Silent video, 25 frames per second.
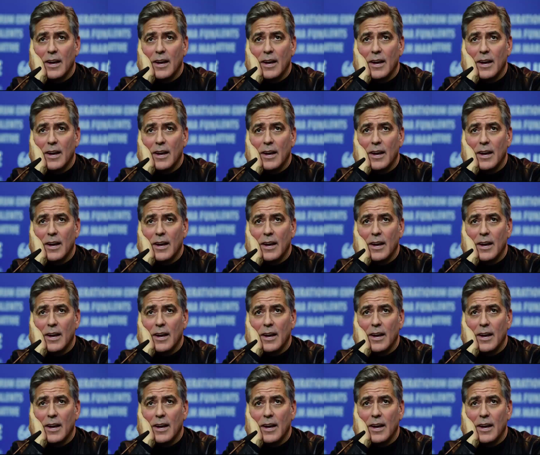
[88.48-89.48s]

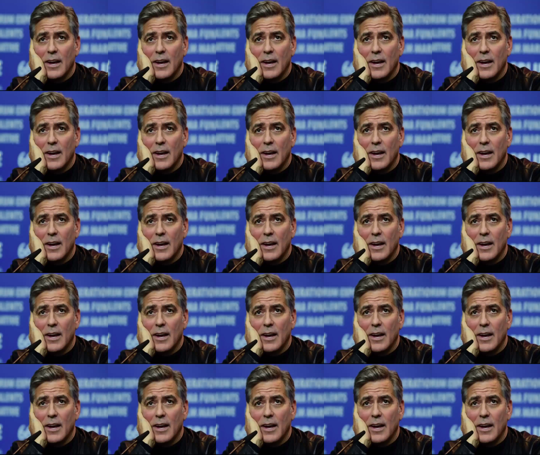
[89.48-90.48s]

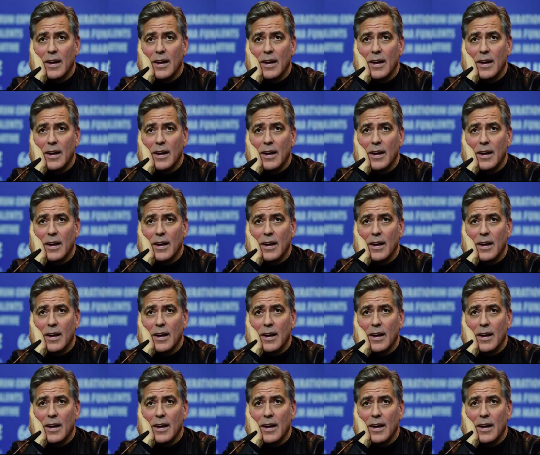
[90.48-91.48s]

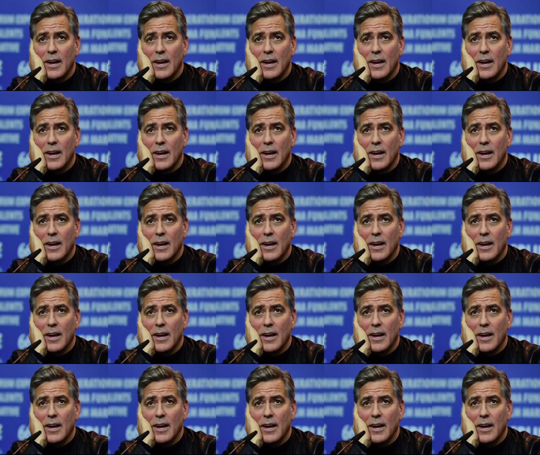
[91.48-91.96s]
[no speech]